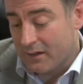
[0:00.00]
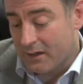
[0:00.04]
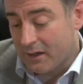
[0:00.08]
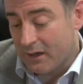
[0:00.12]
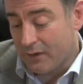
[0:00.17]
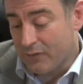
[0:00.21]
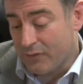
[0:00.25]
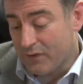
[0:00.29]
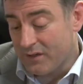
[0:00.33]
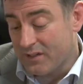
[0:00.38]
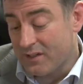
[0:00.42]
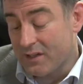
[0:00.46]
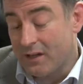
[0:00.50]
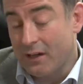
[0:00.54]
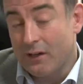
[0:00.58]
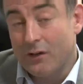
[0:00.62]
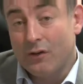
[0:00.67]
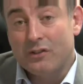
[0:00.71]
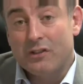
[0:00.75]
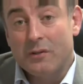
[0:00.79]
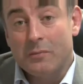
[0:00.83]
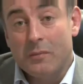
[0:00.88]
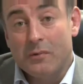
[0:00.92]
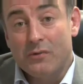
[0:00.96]
I've recently
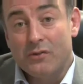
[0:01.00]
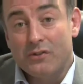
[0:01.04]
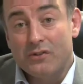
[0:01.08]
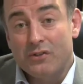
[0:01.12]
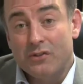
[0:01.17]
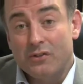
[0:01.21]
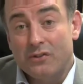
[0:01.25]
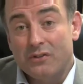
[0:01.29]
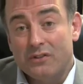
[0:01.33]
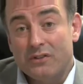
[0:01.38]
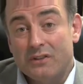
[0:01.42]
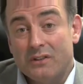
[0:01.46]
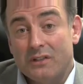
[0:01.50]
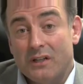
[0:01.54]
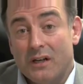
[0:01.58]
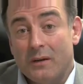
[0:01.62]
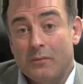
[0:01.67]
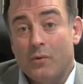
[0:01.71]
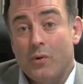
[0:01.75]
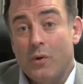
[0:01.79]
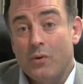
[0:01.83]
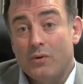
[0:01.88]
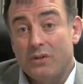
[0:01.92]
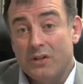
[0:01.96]
looked at my results and I'm
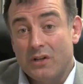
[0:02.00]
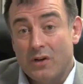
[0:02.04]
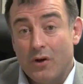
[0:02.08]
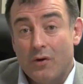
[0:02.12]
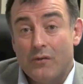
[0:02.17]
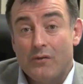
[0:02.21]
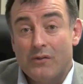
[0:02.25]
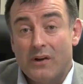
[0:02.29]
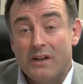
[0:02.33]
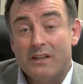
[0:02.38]
quoting over